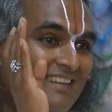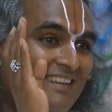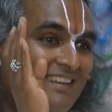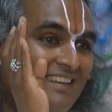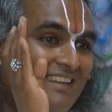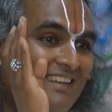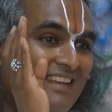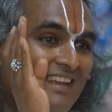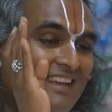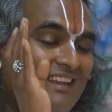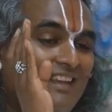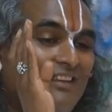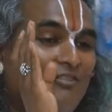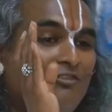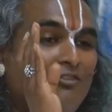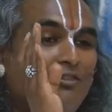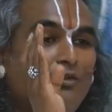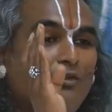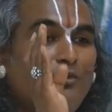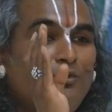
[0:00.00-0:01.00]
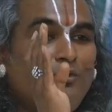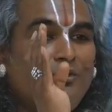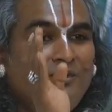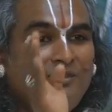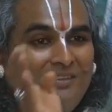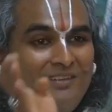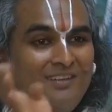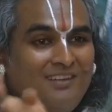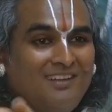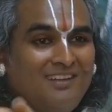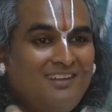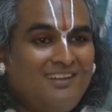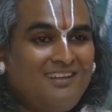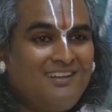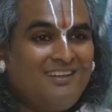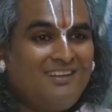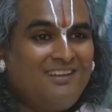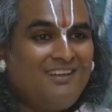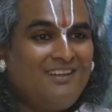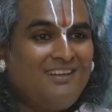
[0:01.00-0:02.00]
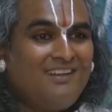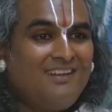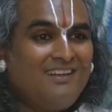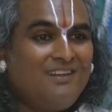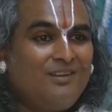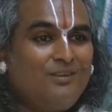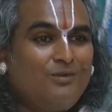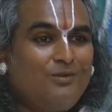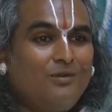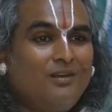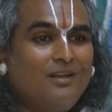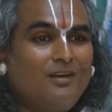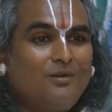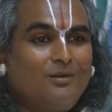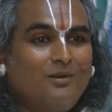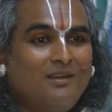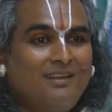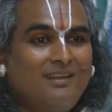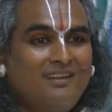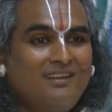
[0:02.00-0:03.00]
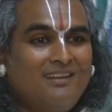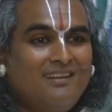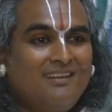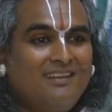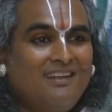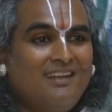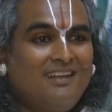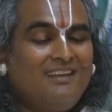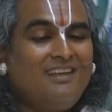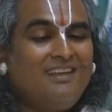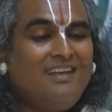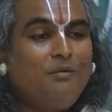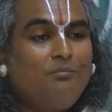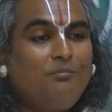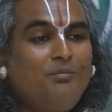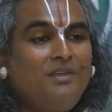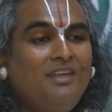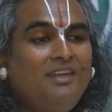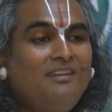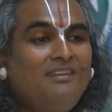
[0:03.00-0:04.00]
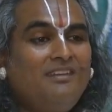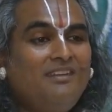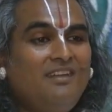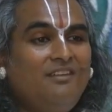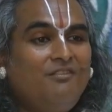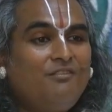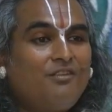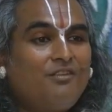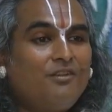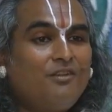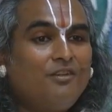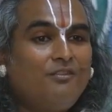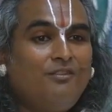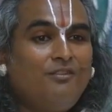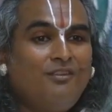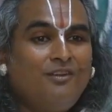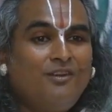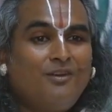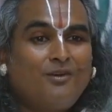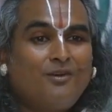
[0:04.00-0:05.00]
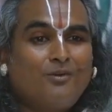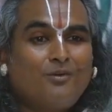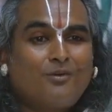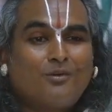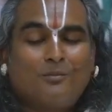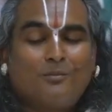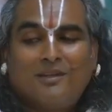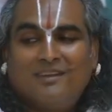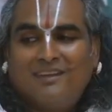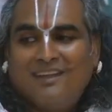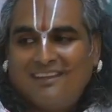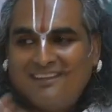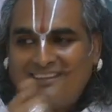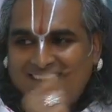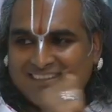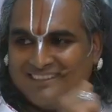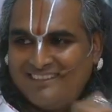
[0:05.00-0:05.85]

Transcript: and he flew to Lahore. And he appeared in front of Kurmadas.